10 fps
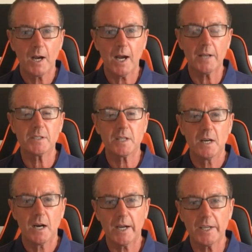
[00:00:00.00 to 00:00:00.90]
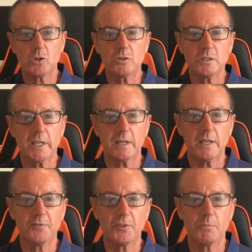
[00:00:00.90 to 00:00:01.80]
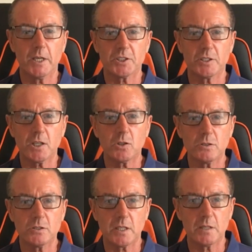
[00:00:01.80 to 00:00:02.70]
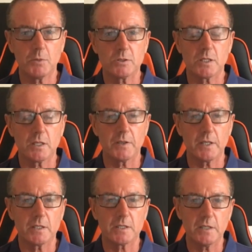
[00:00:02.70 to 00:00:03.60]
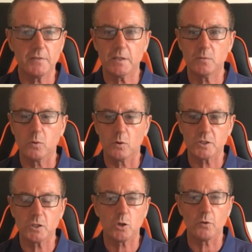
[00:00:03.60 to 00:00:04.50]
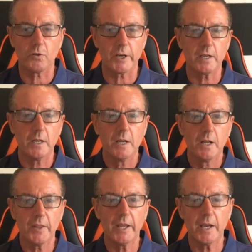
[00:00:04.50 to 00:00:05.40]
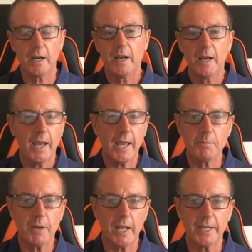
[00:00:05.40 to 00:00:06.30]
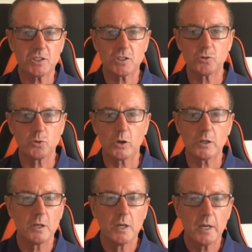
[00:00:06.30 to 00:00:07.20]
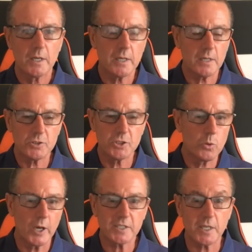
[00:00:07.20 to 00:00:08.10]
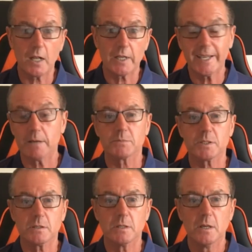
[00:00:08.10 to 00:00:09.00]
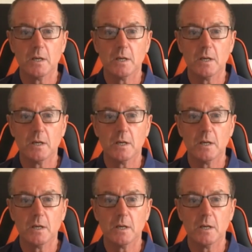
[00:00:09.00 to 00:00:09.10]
And I couldn't get information. I couldn't see them on TV. The TV wasn't covering their MLS stroke USL games.